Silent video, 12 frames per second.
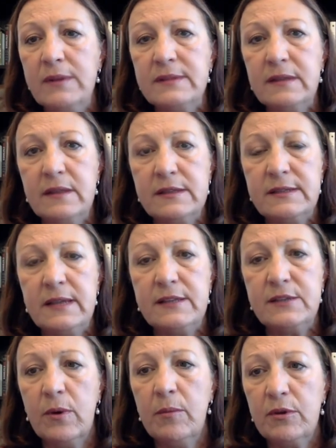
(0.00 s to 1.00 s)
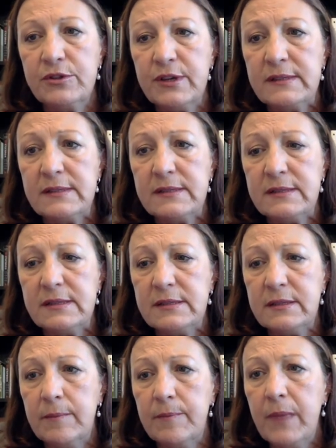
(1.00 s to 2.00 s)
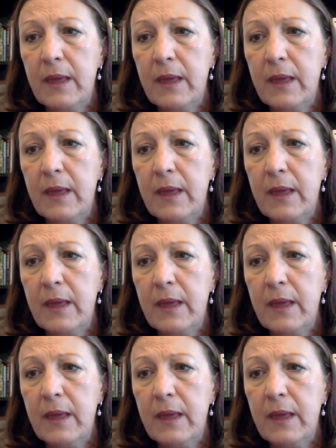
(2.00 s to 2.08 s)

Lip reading: in the state's criminal justice system.